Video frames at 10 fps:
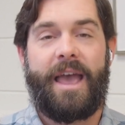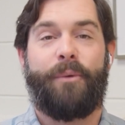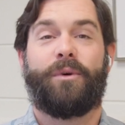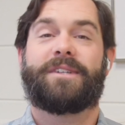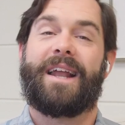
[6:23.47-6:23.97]

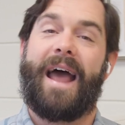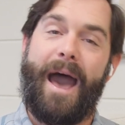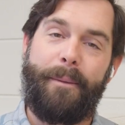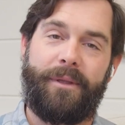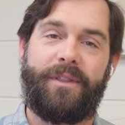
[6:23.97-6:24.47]
And what's going to
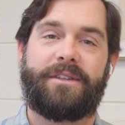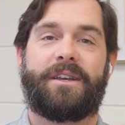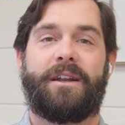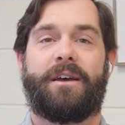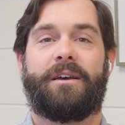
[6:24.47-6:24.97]
happen that's
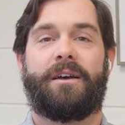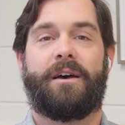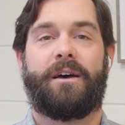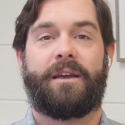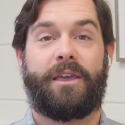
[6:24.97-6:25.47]
going
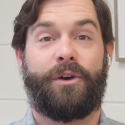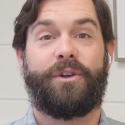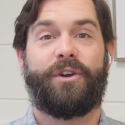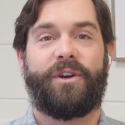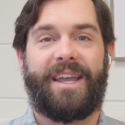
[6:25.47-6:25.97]
to
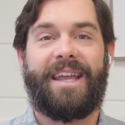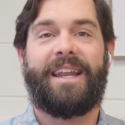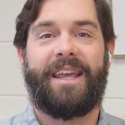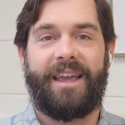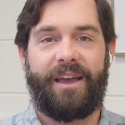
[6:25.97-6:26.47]
kill your
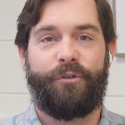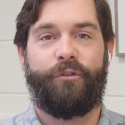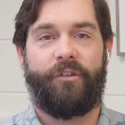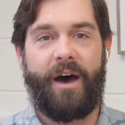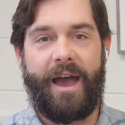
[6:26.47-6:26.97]
eating
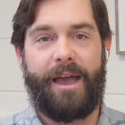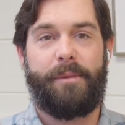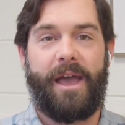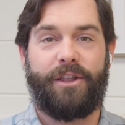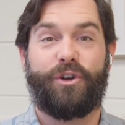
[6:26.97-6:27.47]

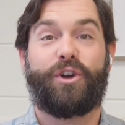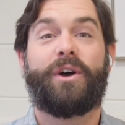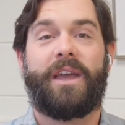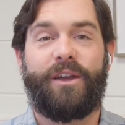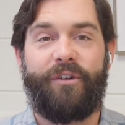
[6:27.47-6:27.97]
vibe and your
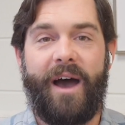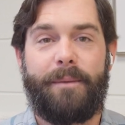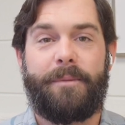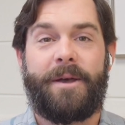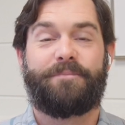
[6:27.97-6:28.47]
cooking
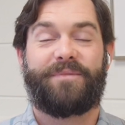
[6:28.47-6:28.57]
vibe